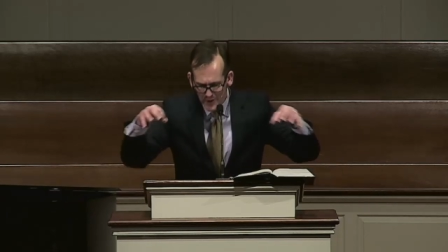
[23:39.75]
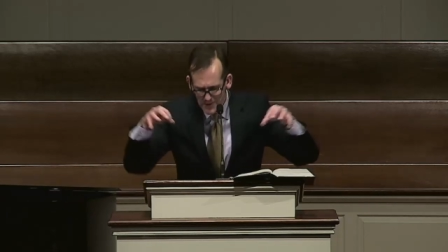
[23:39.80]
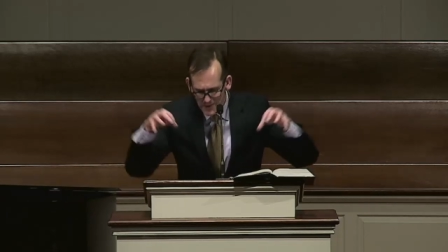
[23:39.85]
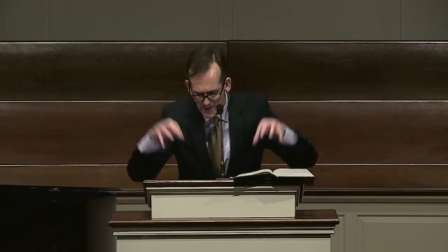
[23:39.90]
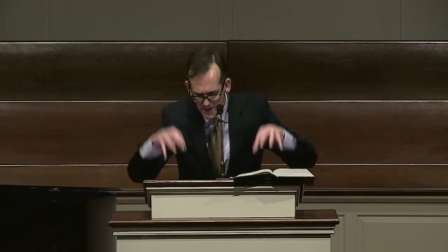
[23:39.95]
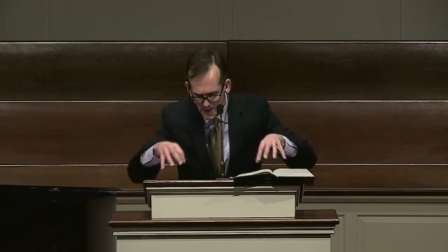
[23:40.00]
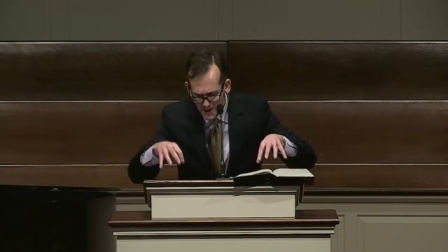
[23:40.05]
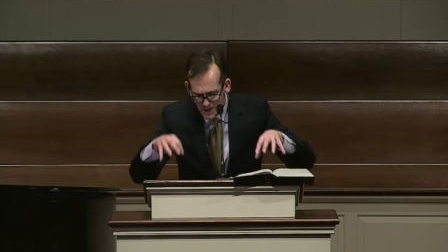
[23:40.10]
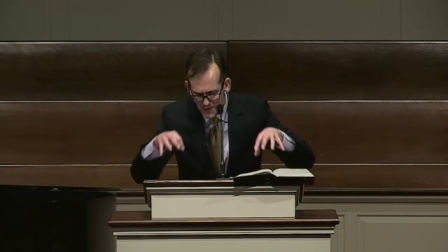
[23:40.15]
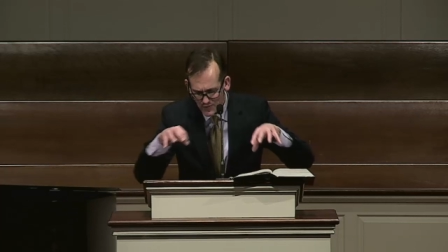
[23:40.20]
When we
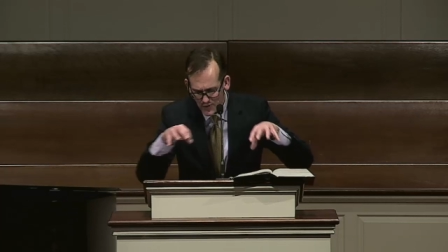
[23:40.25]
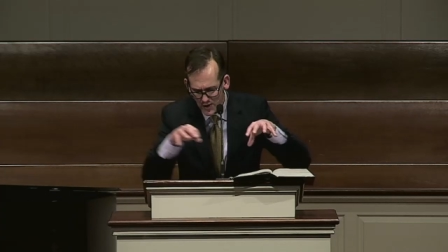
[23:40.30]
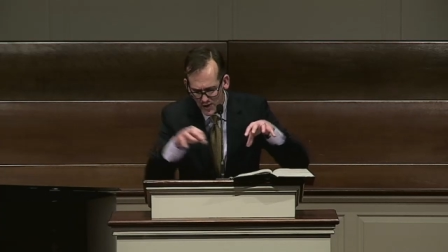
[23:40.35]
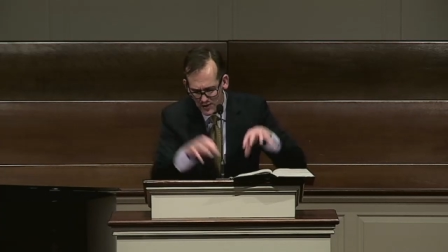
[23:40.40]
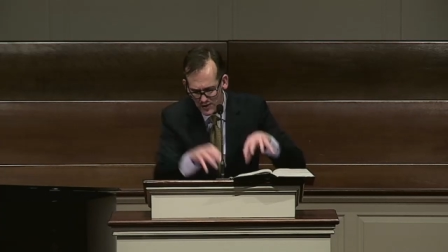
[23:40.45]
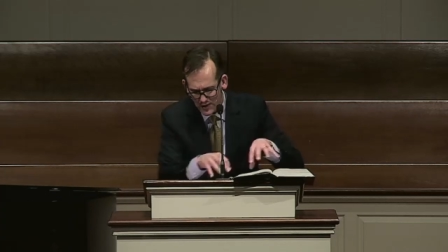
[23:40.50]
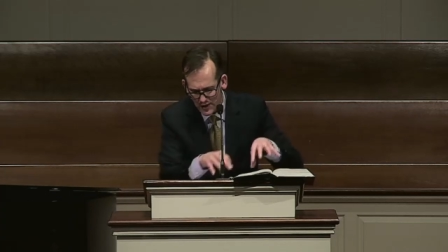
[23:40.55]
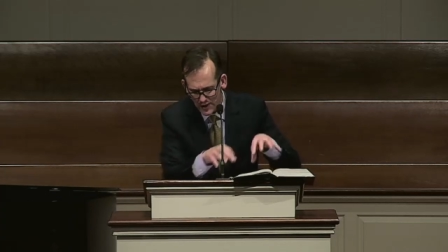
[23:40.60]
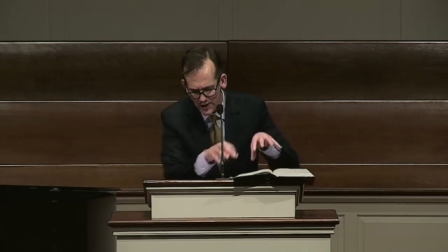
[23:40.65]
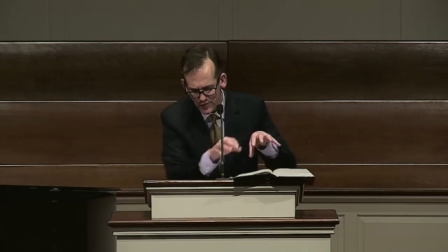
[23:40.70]
love
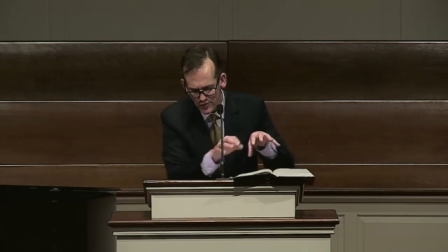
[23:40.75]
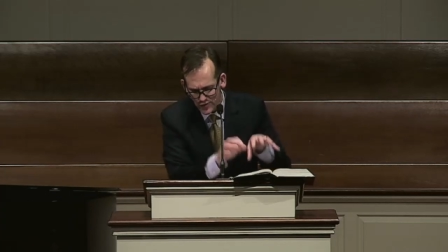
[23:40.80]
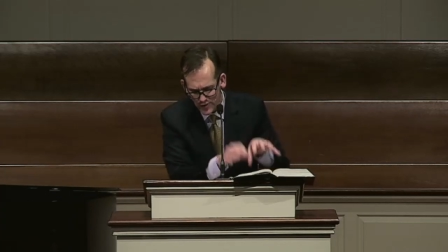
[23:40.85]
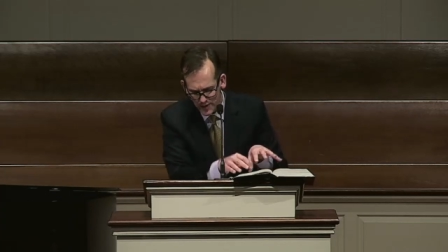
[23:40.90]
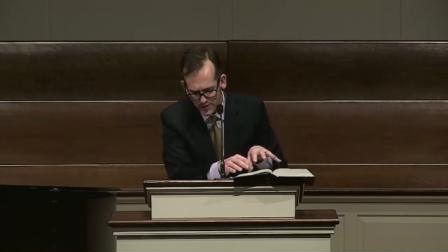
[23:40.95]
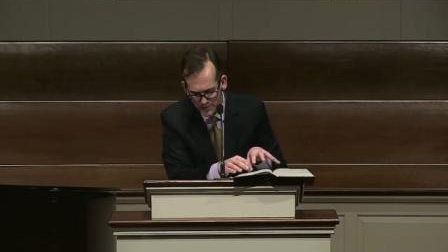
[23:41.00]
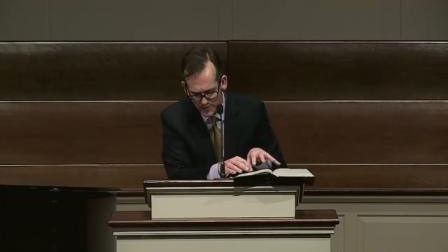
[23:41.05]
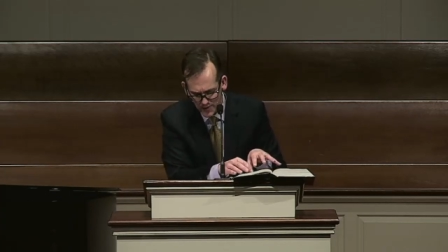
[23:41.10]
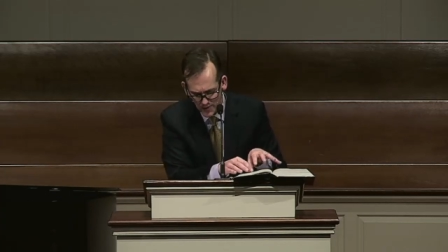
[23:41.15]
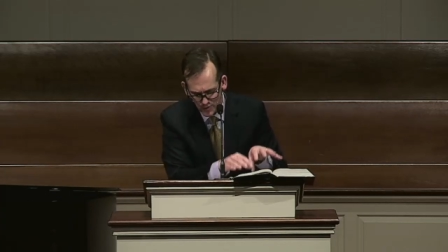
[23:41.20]
our lives
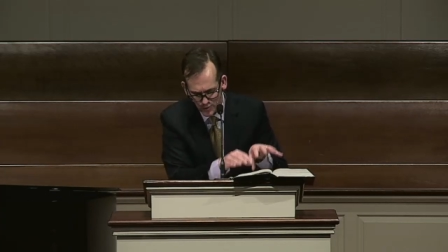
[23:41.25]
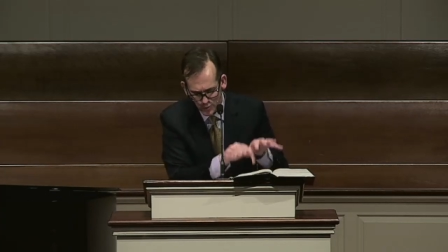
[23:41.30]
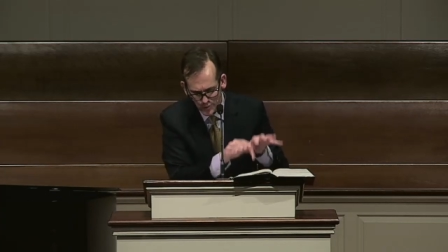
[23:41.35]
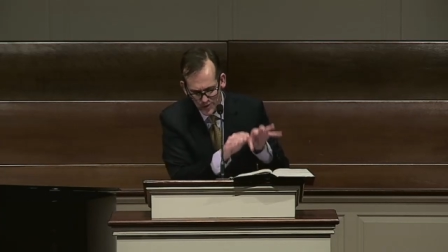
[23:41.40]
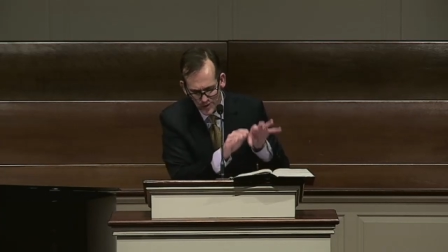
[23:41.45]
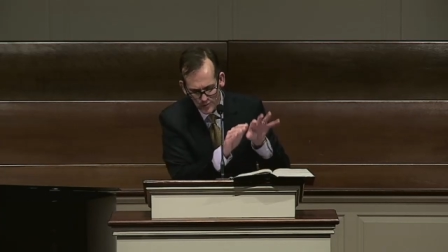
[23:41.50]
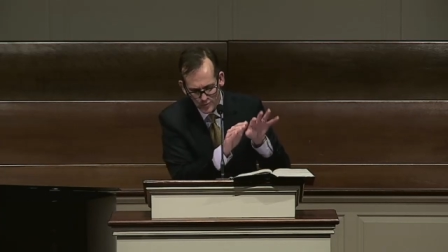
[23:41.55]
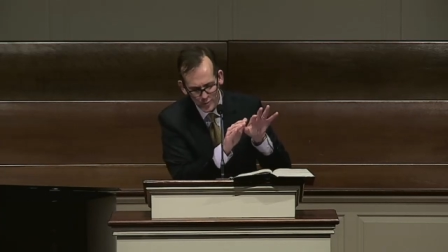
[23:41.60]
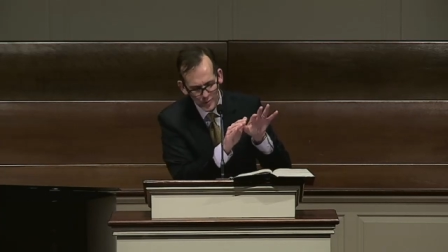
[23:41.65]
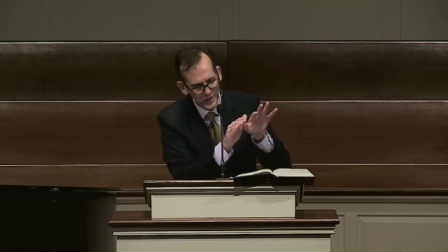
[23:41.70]
like this,
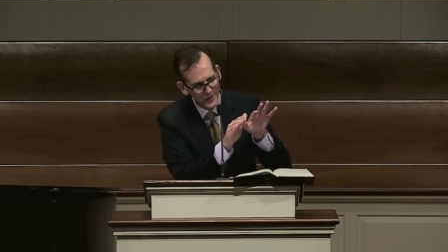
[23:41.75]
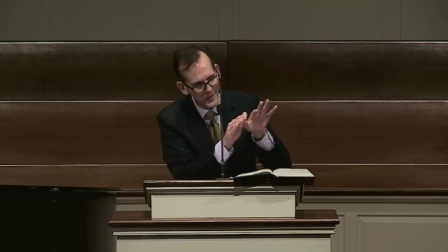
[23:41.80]
we are